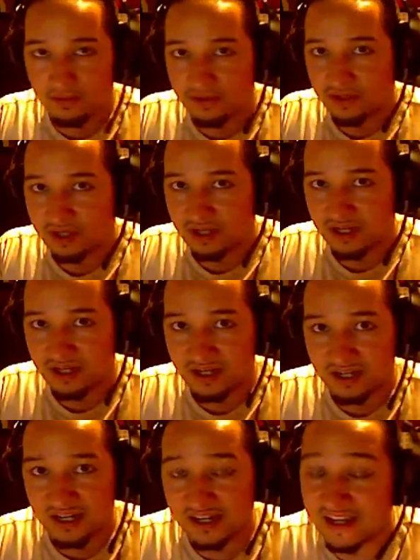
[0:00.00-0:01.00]

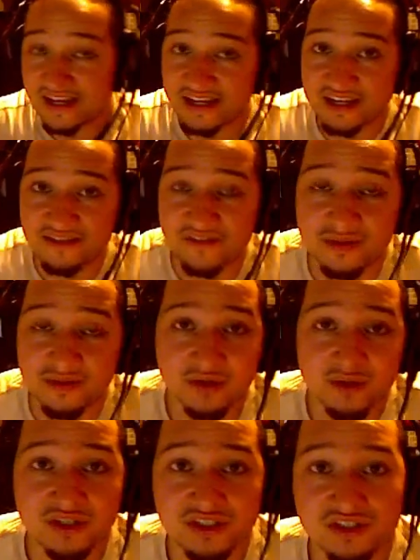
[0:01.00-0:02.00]
again, if anybody
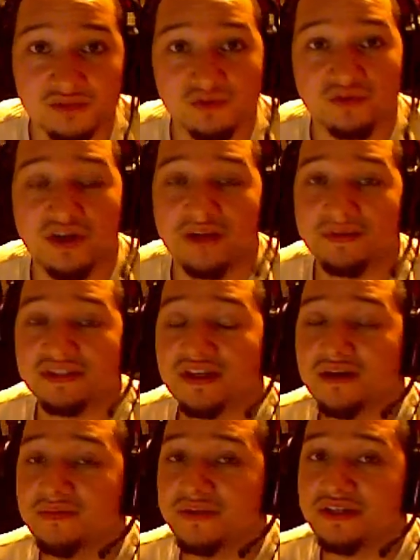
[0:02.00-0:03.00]
wants to subscribe and
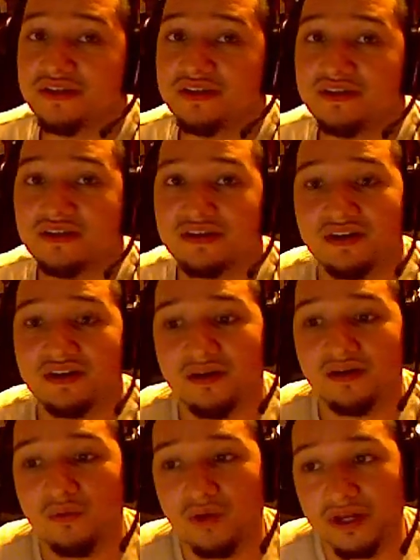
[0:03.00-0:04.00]
tell me
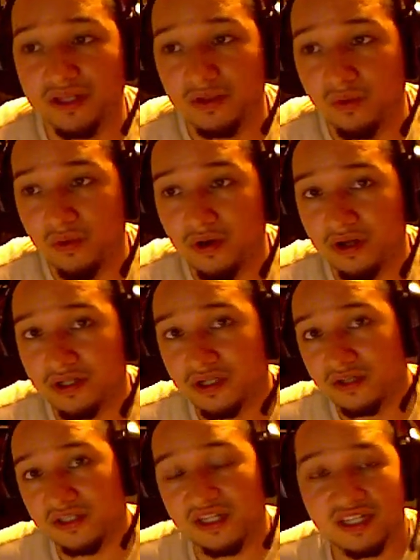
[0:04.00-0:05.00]
what you want
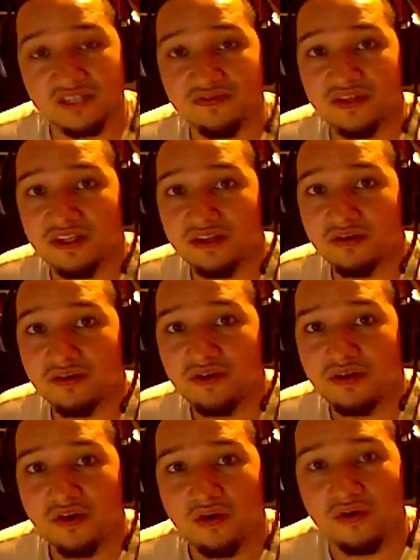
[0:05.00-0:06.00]
on the next video,
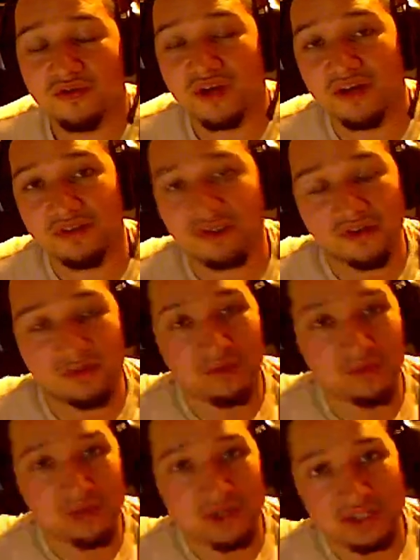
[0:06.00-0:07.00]
or if you're having trouble
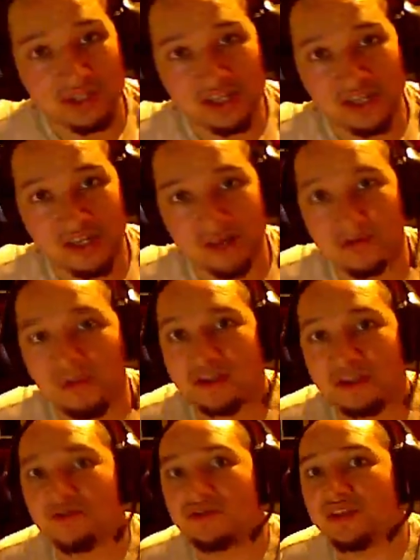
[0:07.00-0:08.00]
playing the game and
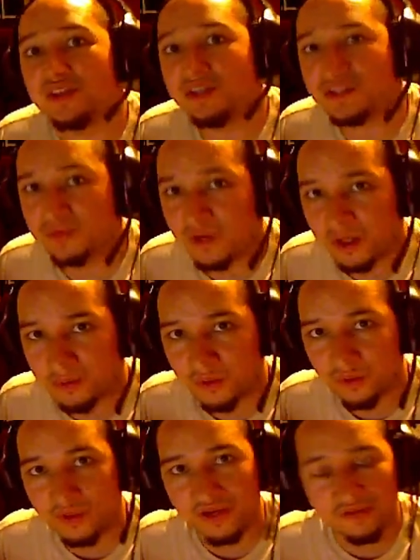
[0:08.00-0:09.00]
you need some help or
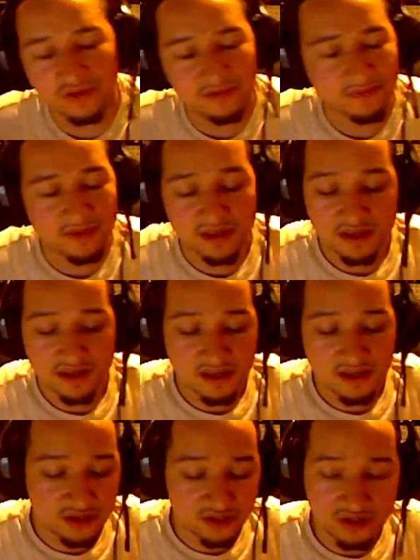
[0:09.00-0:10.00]
whatever,
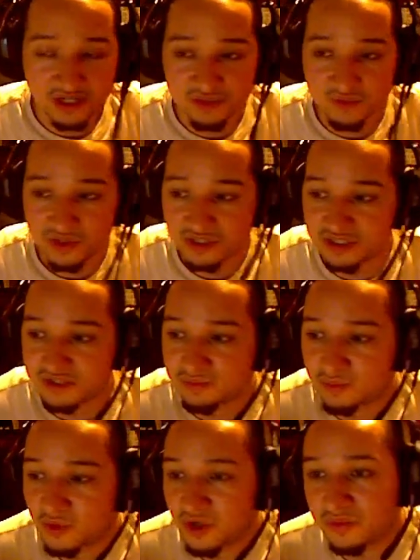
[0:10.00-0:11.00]
anything you guys want, just
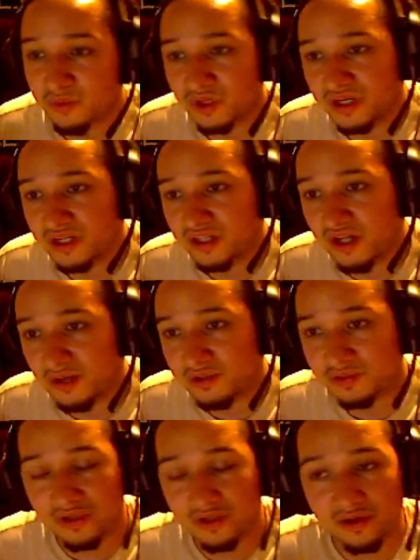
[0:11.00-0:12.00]
go ahead and put it in the comments
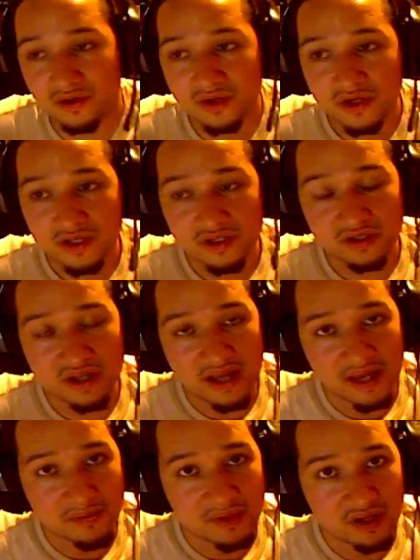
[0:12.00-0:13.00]
below. You can
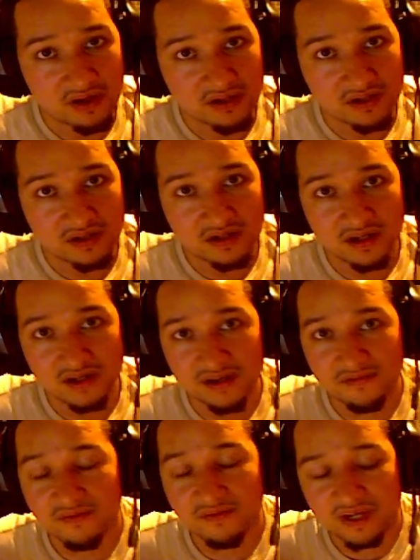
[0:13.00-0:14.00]
add me on
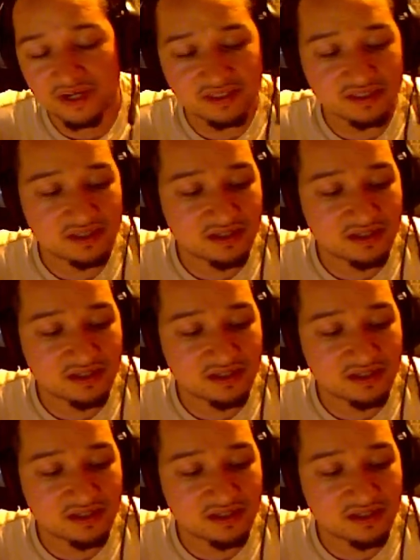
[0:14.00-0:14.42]
friends,